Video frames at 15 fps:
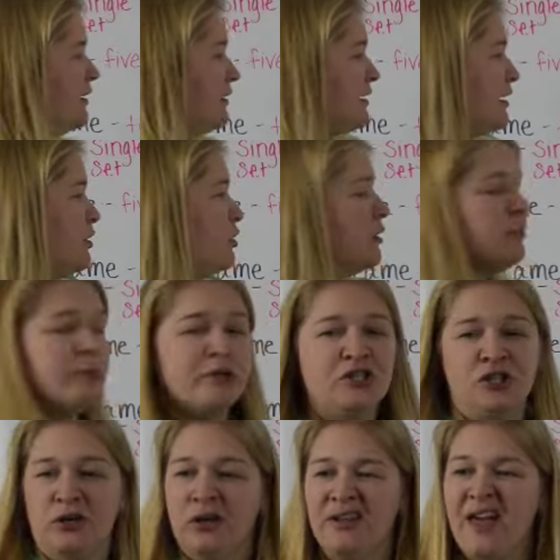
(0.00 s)
Now you can put
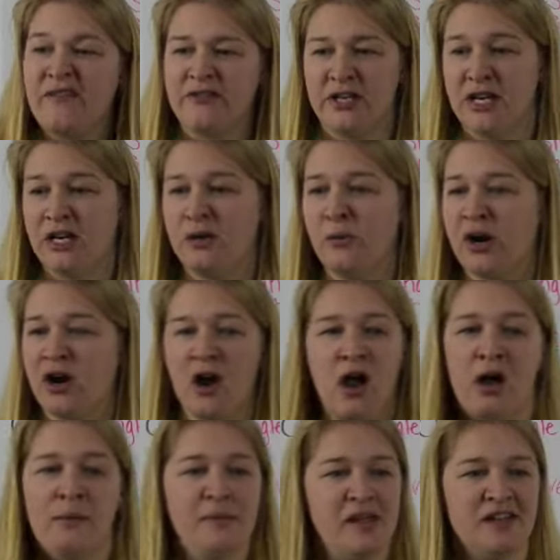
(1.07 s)
your 11 anywhere,
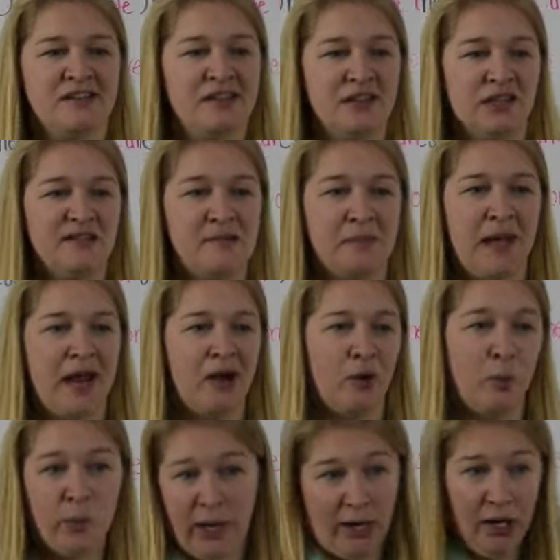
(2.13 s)
huh? Because it doesn't matter
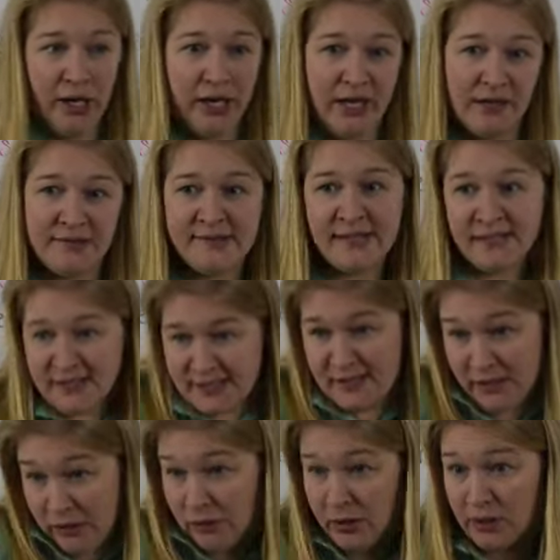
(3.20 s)
where it is, it's
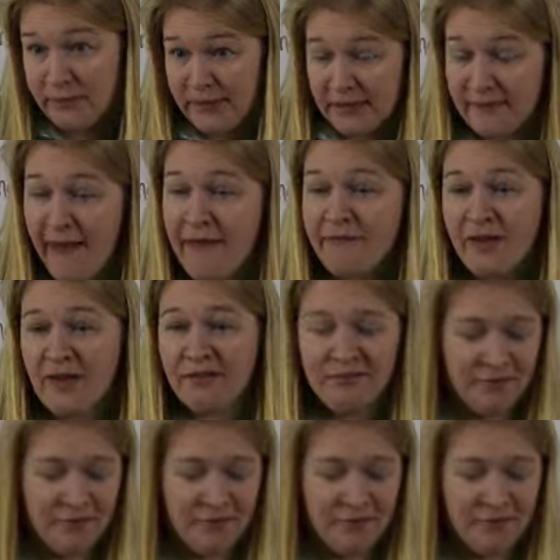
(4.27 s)
still going to be 11.